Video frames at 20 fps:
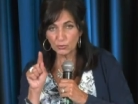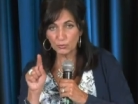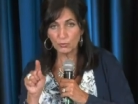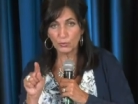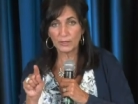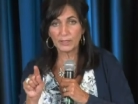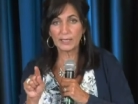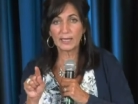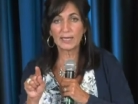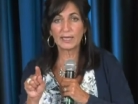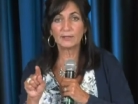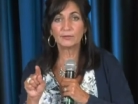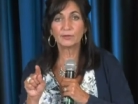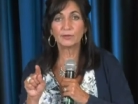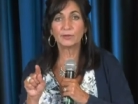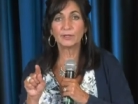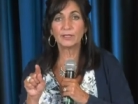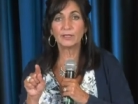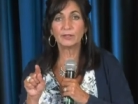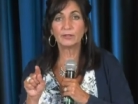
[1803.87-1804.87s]
shoot one
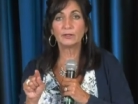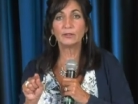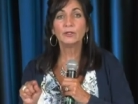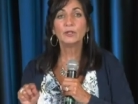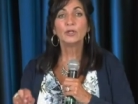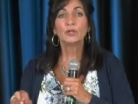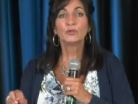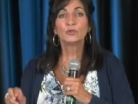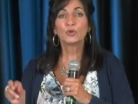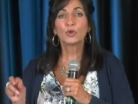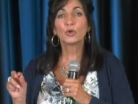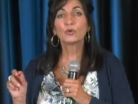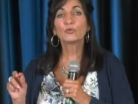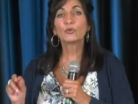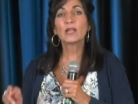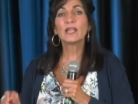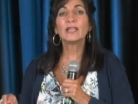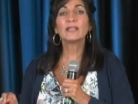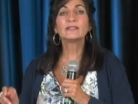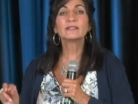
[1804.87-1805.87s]
arrow here,
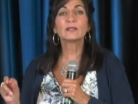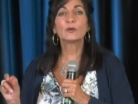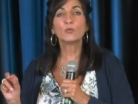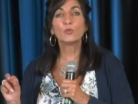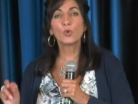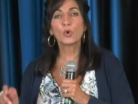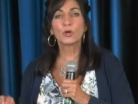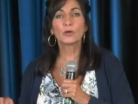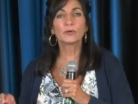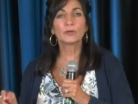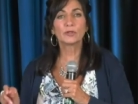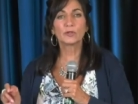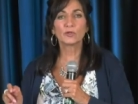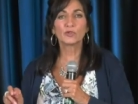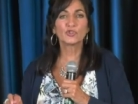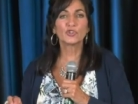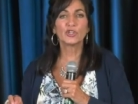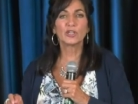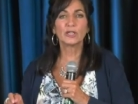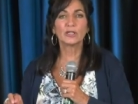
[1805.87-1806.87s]
nor raise a
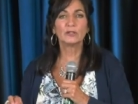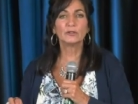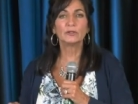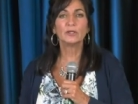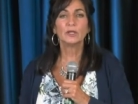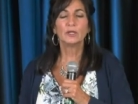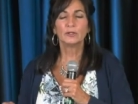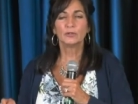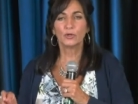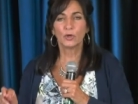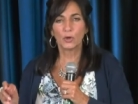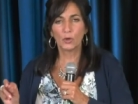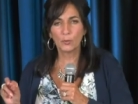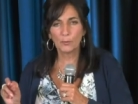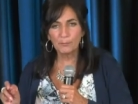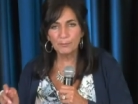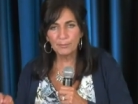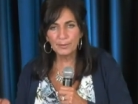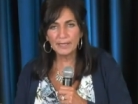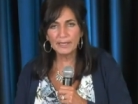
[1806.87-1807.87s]
warrior shield,
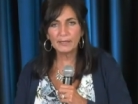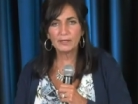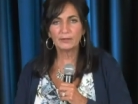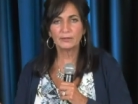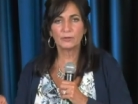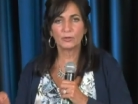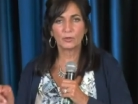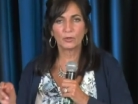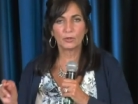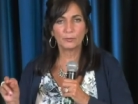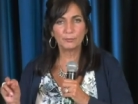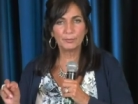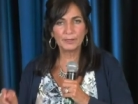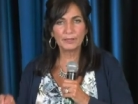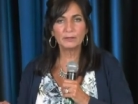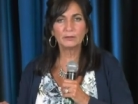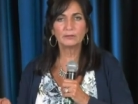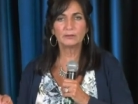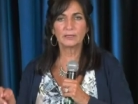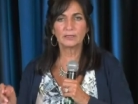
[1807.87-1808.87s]
nor
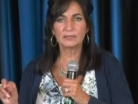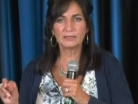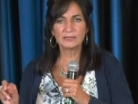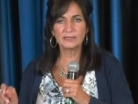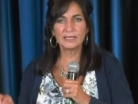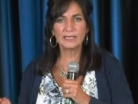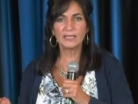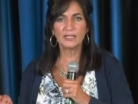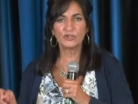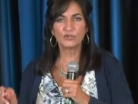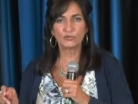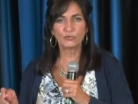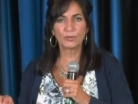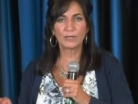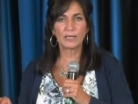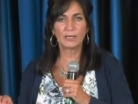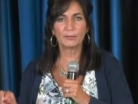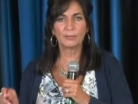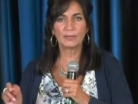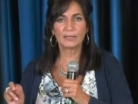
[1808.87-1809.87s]
build a
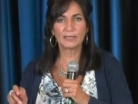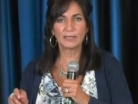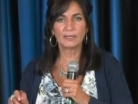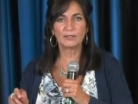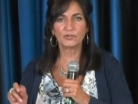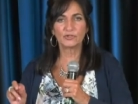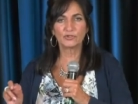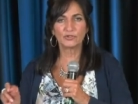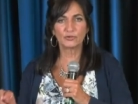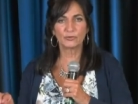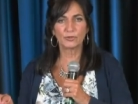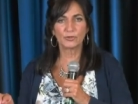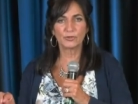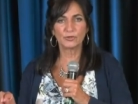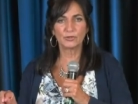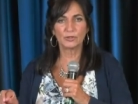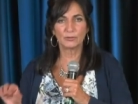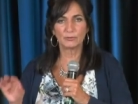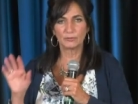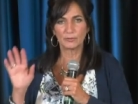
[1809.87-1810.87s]
siege ramp against
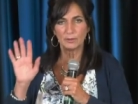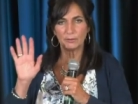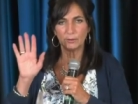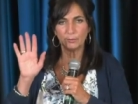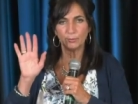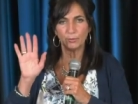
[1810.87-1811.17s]
Jerusalem.